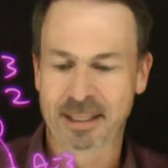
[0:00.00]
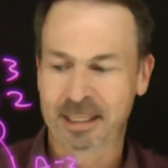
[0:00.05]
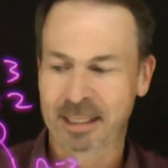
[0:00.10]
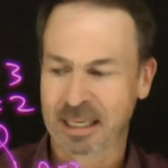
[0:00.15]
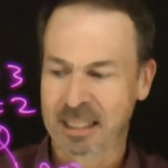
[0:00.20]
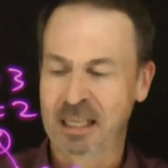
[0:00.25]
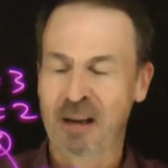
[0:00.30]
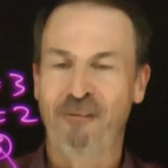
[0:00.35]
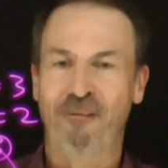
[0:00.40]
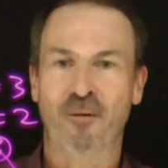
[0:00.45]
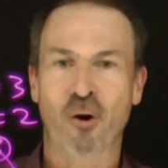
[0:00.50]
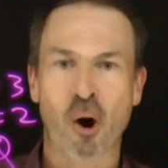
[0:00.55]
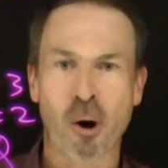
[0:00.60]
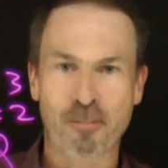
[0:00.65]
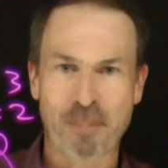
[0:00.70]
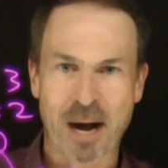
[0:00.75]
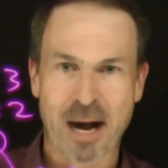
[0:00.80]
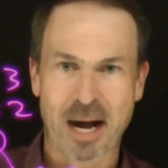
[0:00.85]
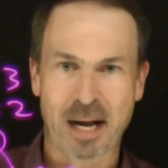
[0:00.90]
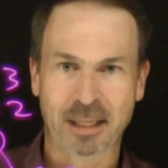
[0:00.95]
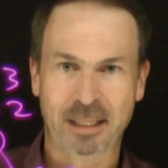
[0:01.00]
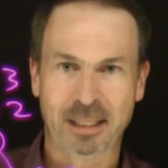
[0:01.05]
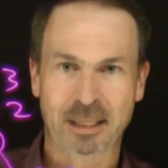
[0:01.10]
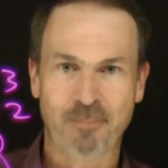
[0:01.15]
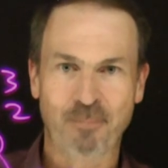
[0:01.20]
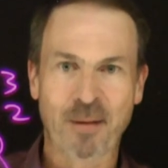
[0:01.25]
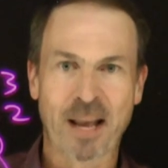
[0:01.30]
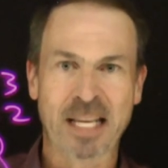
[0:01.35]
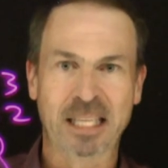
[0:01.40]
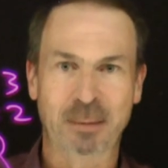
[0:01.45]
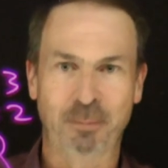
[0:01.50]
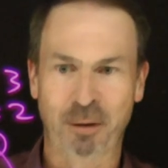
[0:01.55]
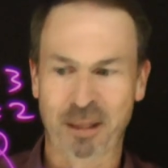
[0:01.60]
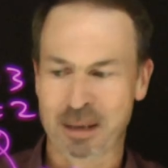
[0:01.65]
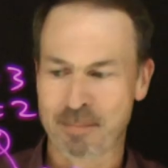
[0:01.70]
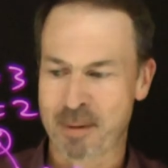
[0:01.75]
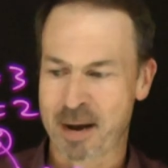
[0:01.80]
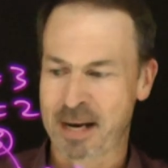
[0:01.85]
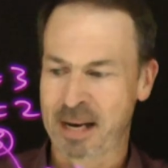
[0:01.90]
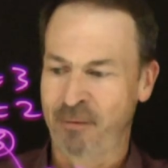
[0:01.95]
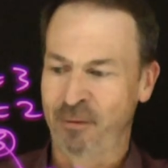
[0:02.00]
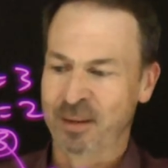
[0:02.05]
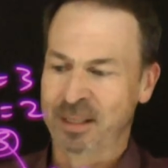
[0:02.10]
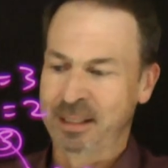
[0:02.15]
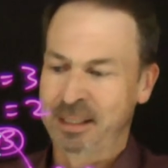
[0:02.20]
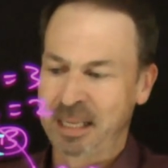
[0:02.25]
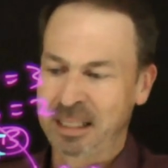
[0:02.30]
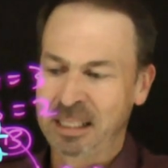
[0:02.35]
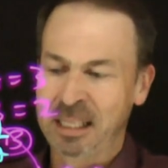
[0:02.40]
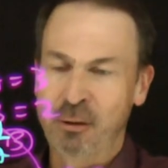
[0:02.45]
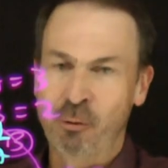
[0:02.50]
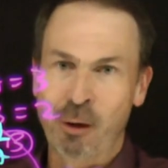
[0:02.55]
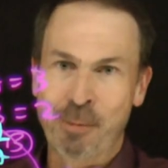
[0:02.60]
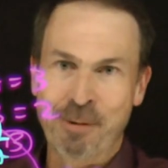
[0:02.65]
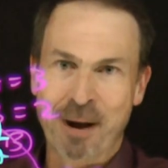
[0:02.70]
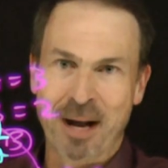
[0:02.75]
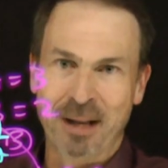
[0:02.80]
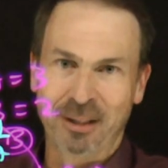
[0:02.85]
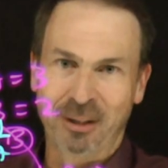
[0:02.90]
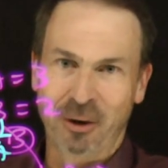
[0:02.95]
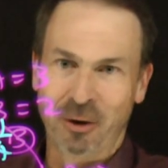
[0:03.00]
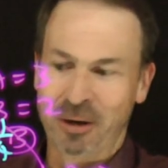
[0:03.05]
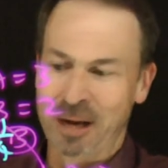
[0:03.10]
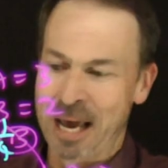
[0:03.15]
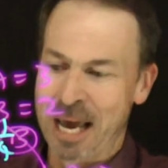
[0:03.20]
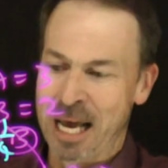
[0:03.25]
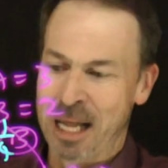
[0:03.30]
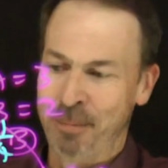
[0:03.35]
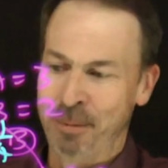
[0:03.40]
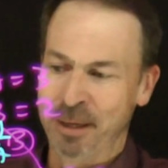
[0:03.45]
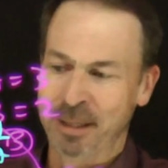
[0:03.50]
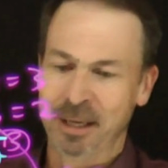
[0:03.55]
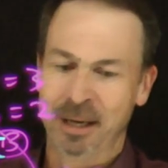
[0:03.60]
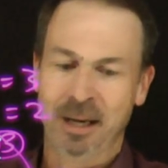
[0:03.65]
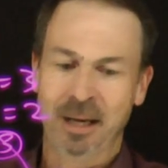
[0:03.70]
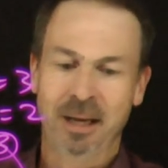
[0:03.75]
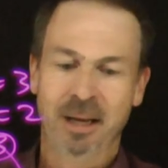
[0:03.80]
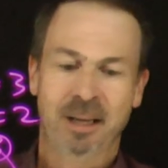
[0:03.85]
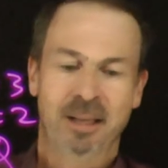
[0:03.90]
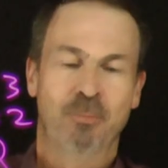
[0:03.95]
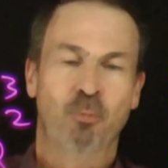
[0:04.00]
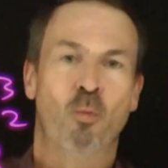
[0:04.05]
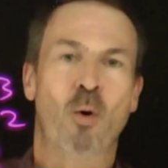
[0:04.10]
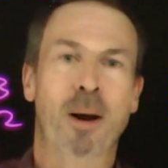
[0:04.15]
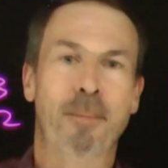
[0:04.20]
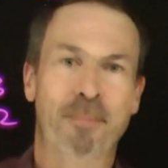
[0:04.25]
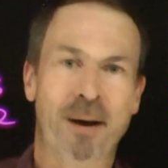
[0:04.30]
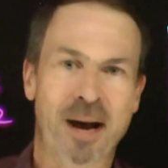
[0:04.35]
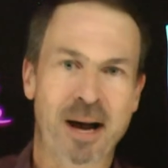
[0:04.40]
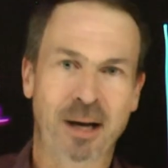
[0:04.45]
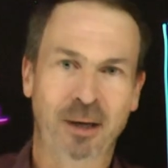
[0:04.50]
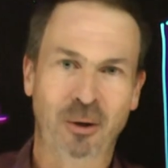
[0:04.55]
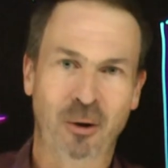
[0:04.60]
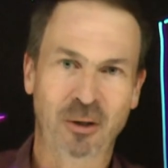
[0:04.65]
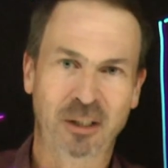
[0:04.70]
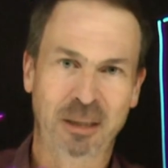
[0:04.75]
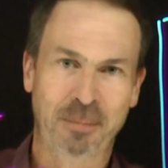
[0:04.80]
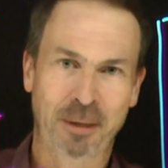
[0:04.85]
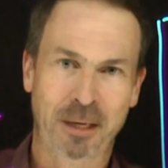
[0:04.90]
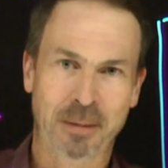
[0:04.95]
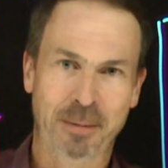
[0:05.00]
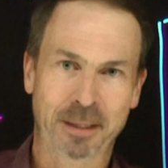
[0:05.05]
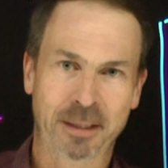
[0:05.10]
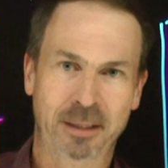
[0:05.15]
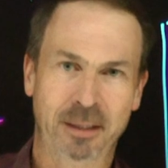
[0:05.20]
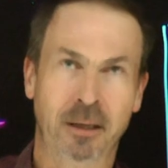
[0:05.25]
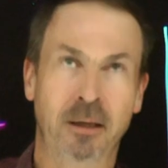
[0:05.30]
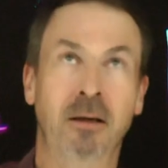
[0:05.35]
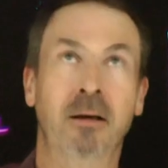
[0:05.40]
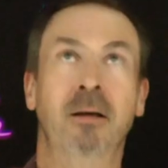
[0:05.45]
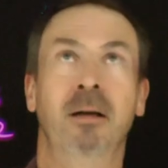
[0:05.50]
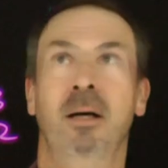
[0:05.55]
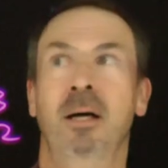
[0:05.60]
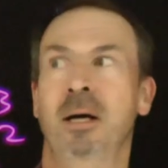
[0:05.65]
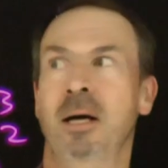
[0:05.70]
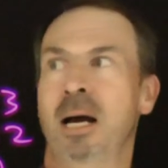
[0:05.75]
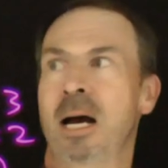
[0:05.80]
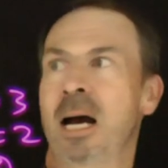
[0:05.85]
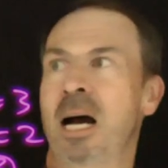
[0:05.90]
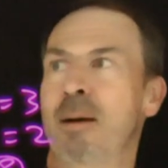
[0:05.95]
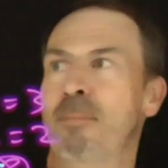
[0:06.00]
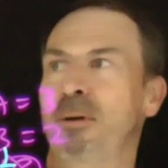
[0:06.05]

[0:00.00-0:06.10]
64 parts and split the money for 63 parts go to Albert, one part goes to Bilbert. So I